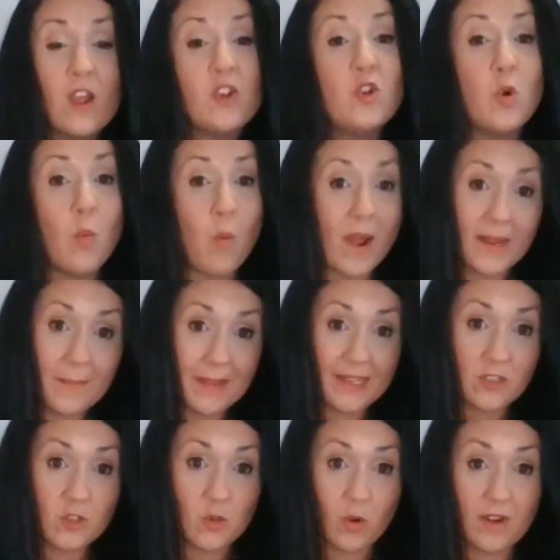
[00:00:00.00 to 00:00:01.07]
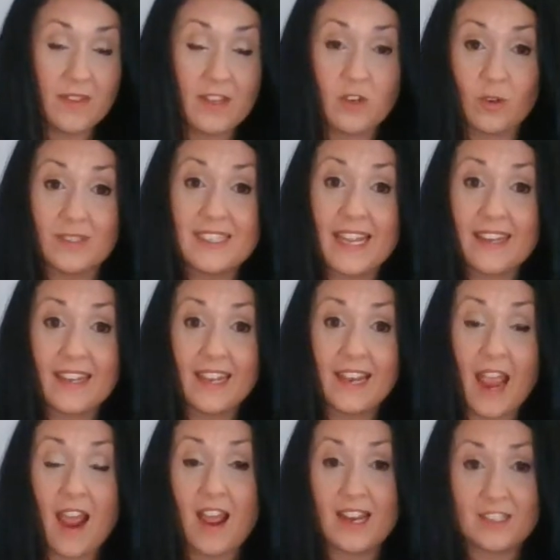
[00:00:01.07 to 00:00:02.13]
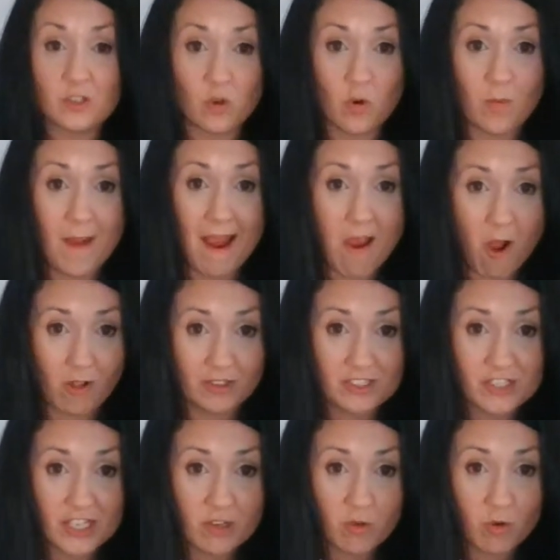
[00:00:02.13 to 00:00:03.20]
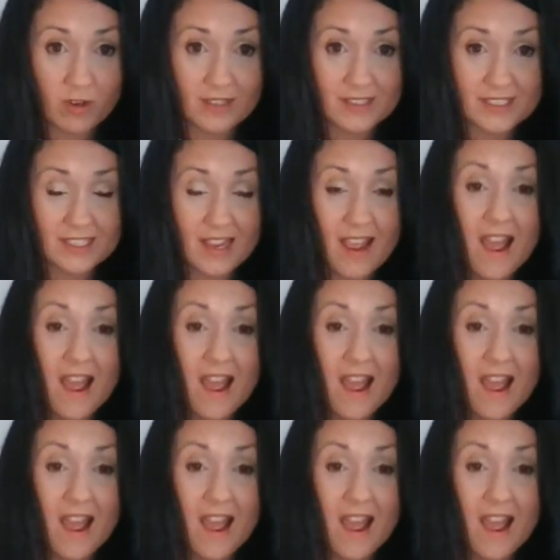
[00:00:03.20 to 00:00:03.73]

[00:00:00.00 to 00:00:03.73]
you'll want to make sure that you're taking a high school biology course,